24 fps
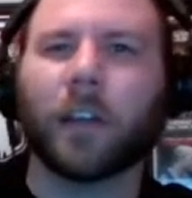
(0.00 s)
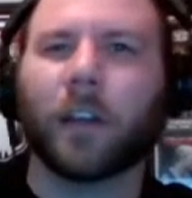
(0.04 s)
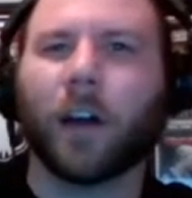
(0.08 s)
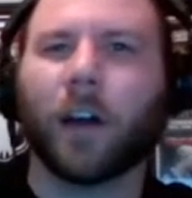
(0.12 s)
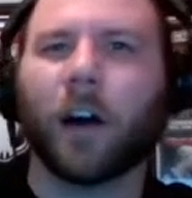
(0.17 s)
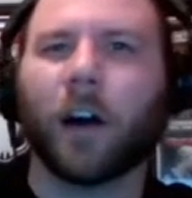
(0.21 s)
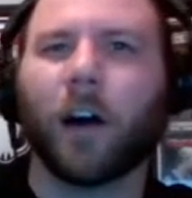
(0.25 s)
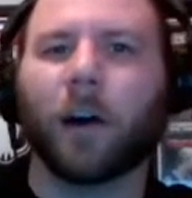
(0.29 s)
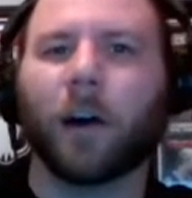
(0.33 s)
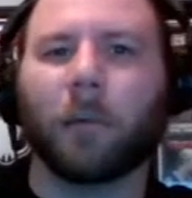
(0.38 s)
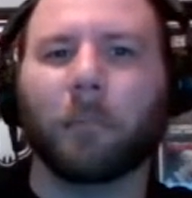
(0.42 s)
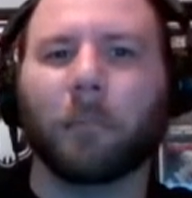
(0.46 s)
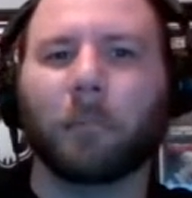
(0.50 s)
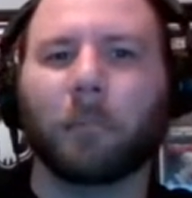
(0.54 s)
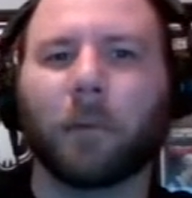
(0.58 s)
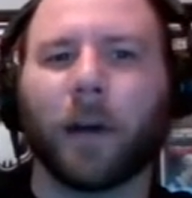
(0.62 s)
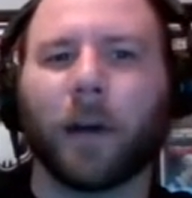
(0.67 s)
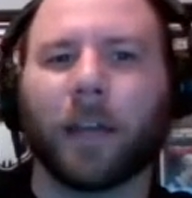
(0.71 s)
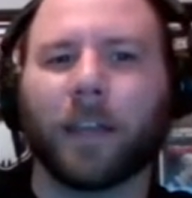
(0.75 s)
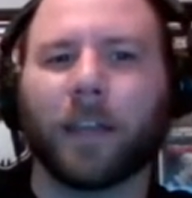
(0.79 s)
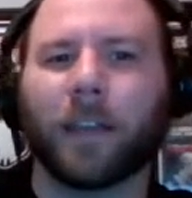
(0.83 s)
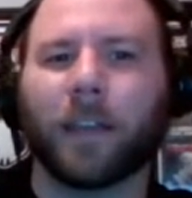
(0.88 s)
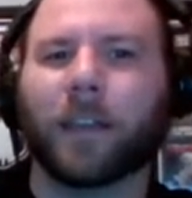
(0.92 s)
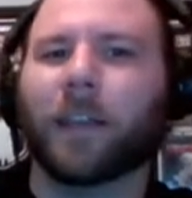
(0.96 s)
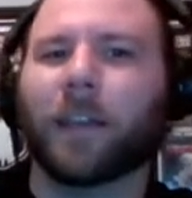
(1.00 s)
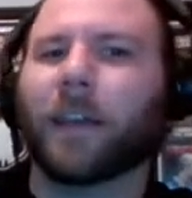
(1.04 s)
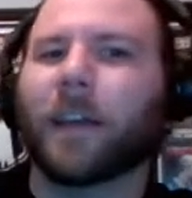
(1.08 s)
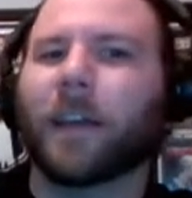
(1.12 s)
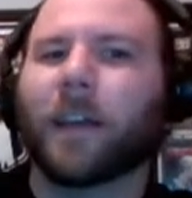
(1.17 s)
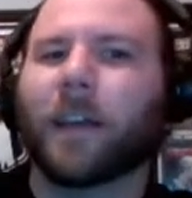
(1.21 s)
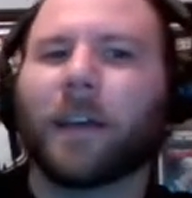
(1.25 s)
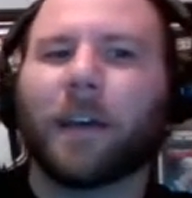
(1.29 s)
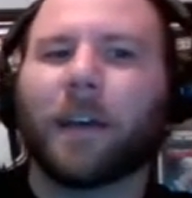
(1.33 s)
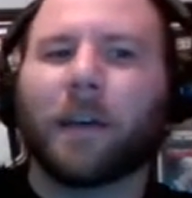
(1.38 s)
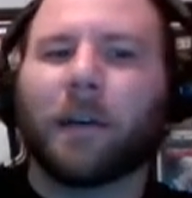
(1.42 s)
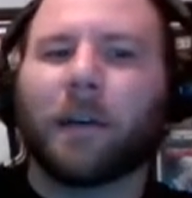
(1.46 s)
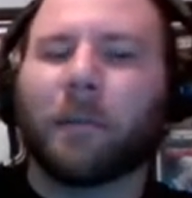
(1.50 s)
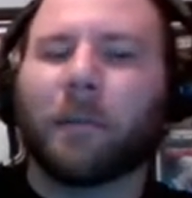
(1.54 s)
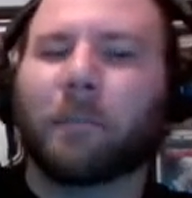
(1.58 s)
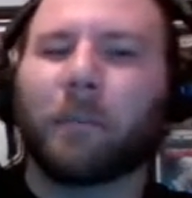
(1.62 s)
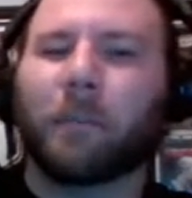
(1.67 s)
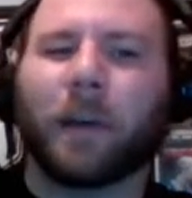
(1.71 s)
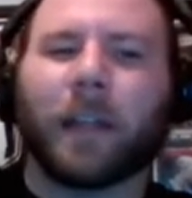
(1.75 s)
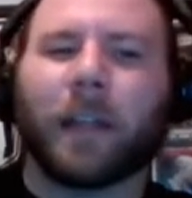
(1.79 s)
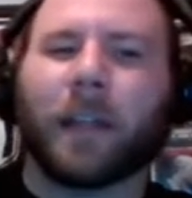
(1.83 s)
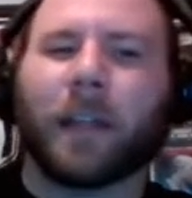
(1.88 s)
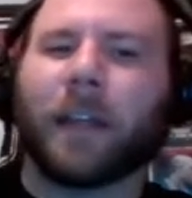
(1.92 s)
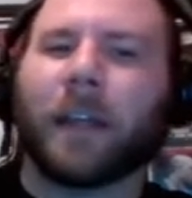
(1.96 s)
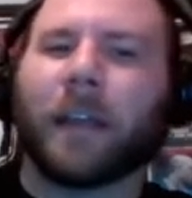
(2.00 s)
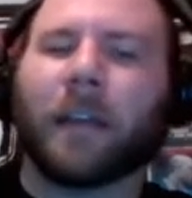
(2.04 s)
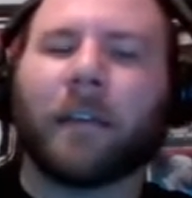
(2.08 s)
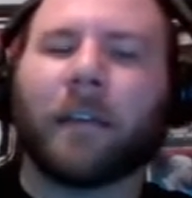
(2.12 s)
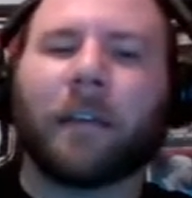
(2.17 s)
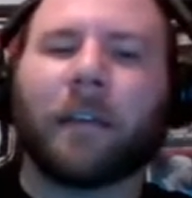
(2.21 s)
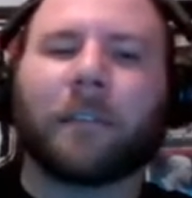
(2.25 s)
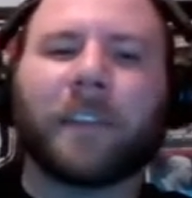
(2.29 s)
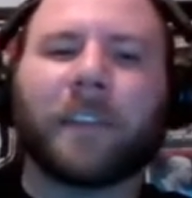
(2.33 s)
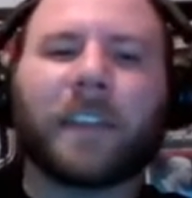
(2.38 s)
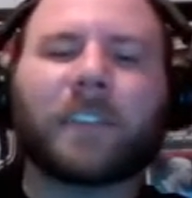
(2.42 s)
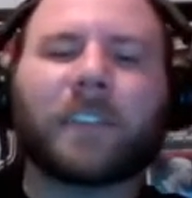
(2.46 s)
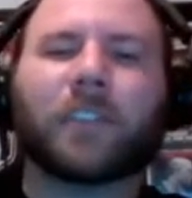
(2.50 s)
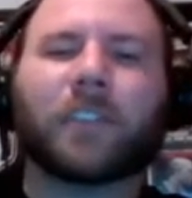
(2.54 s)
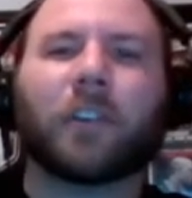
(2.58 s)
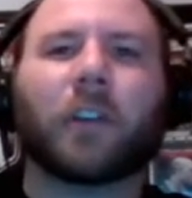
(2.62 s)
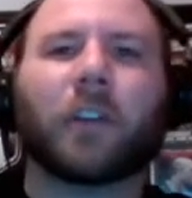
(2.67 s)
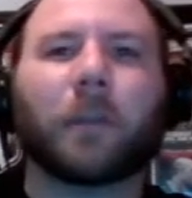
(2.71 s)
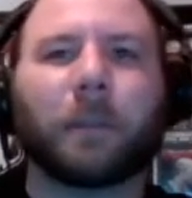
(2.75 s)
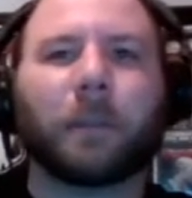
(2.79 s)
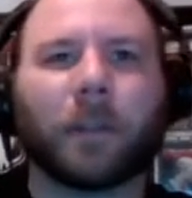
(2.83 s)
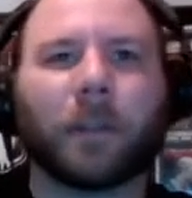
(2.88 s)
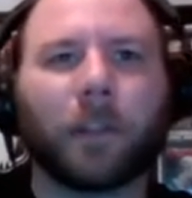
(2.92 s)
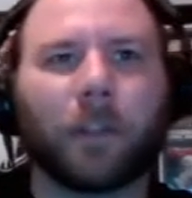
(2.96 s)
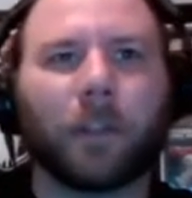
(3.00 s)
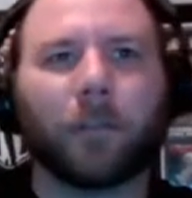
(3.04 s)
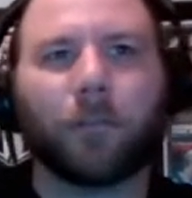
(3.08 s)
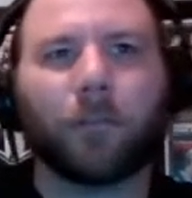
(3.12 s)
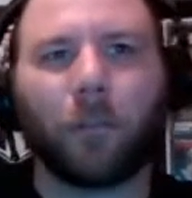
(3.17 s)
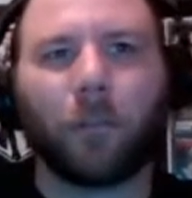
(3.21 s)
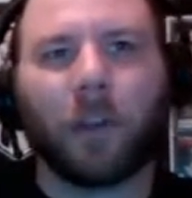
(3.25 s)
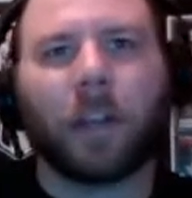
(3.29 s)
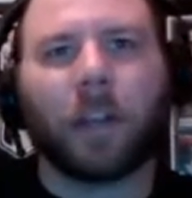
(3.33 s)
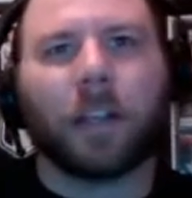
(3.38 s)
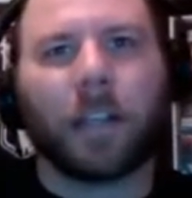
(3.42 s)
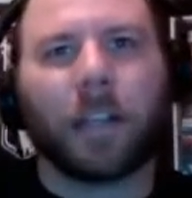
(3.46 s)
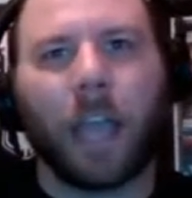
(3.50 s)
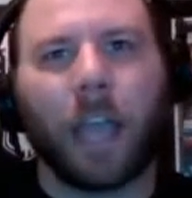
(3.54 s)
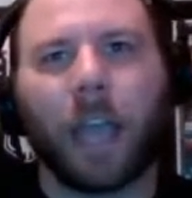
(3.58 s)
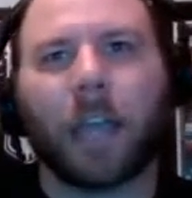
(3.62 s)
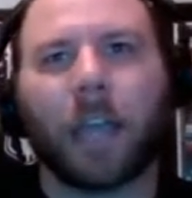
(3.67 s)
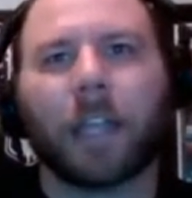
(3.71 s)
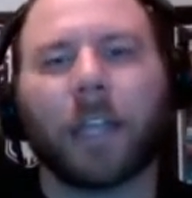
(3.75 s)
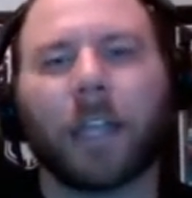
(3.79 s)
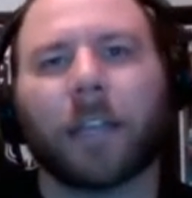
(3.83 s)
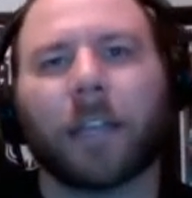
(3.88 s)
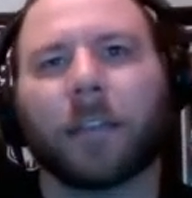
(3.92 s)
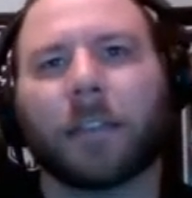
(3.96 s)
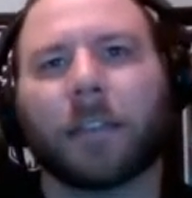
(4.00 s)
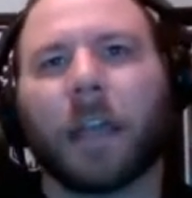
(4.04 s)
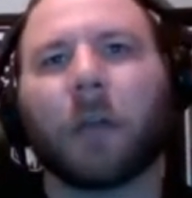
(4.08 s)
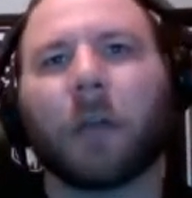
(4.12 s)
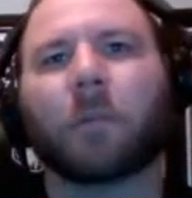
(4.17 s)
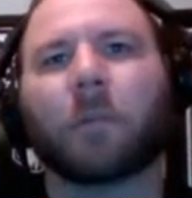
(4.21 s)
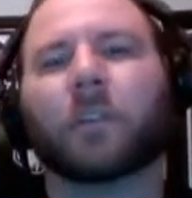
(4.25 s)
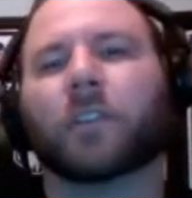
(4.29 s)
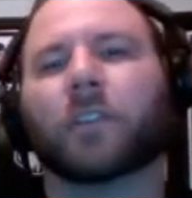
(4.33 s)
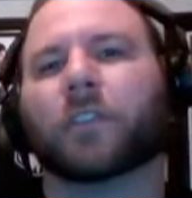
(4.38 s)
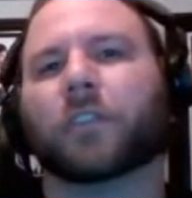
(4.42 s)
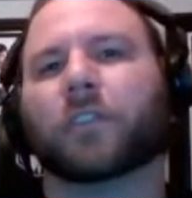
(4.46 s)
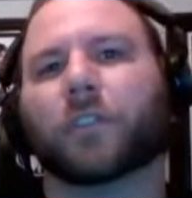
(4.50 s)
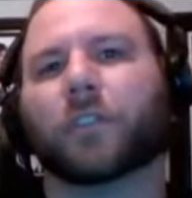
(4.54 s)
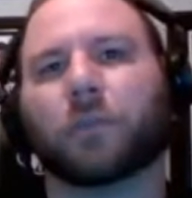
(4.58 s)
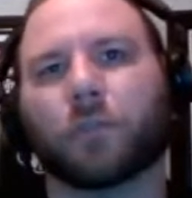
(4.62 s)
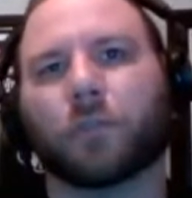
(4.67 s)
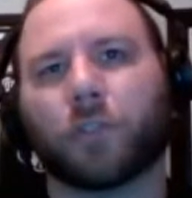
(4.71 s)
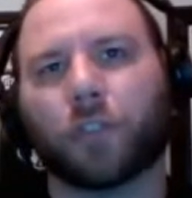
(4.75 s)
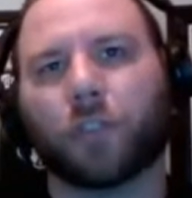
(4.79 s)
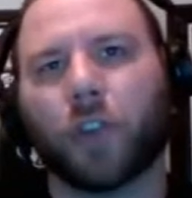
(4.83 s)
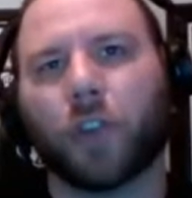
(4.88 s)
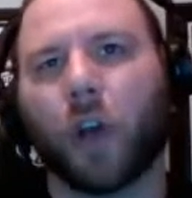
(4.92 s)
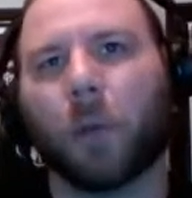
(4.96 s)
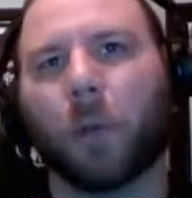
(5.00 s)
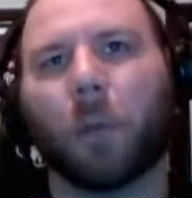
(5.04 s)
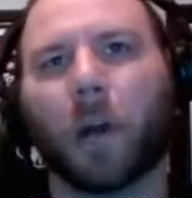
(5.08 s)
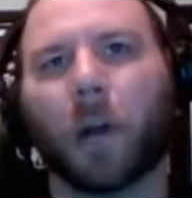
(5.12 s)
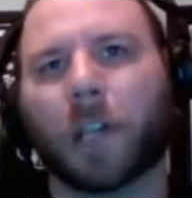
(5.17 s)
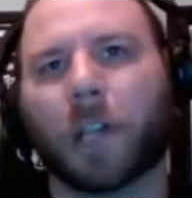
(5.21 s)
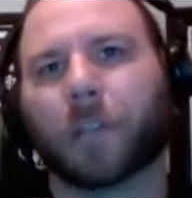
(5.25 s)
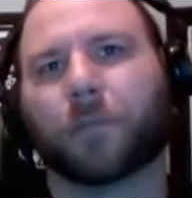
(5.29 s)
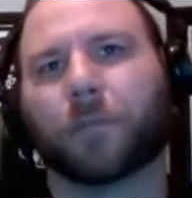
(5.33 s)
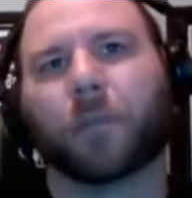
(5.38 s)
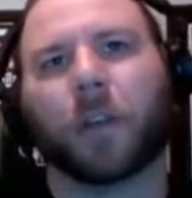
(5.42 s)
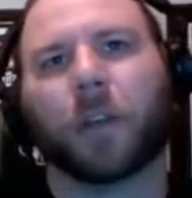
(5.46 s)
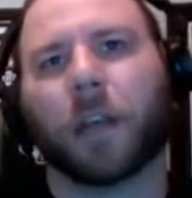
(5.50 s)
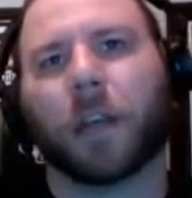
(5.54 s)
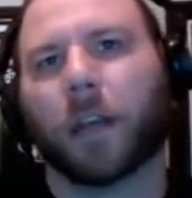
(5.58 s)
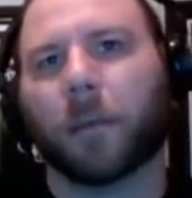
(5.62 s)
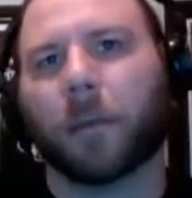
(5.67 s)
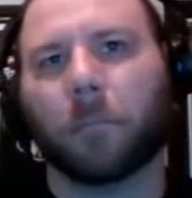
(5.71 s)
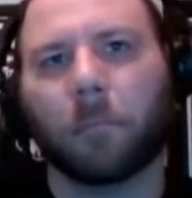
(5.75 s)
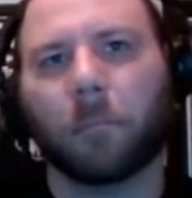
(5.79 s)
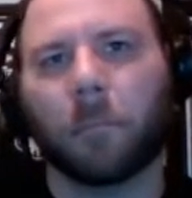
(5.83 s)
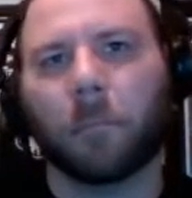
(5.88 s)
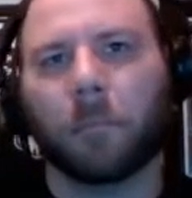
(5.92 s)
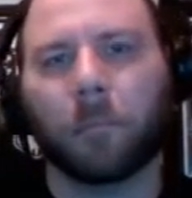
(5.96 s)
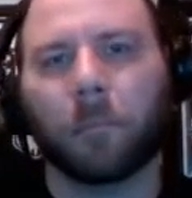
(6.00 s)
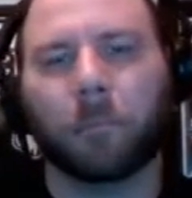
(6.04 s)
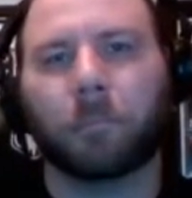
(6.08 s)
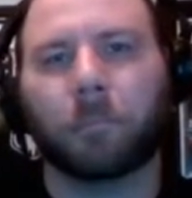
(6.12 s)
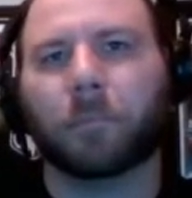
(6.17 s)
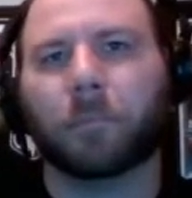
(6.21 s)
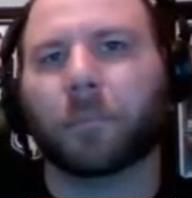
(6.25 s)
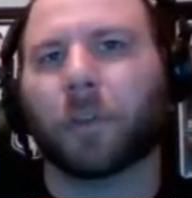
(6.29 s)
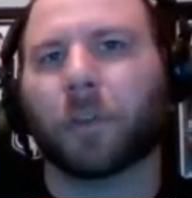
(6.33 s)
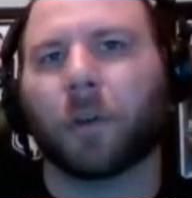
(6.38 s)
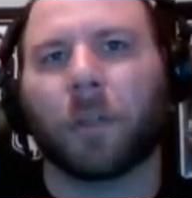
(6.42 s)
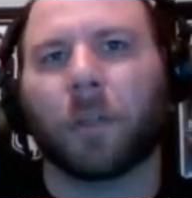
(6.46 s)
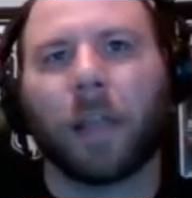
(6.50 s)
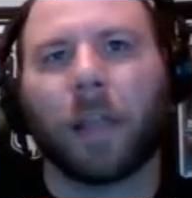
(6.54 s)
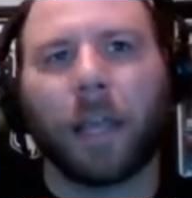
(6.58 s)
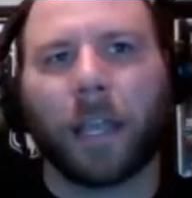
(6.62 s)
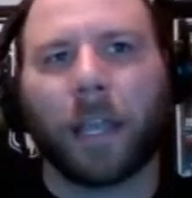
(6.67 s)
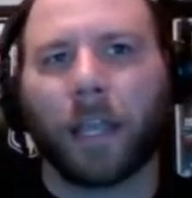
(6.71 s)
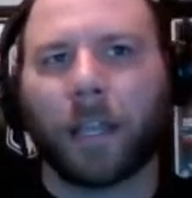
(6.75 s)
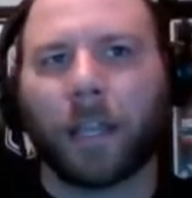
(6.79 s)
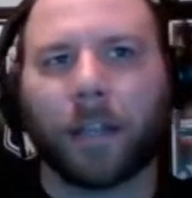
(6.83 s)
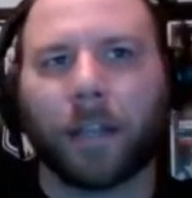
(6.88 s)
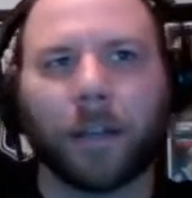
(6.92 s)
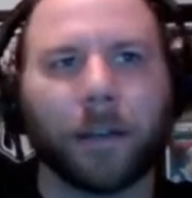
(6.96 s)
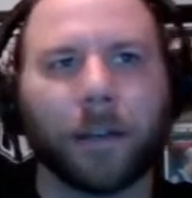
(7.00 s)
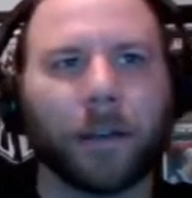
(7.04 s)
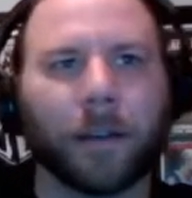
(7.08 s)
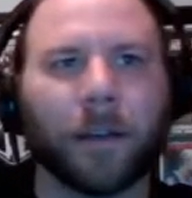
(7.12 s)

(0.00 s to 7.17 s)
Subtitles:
But if he showed up and confronted Kenny, that would just do so much for him. So like.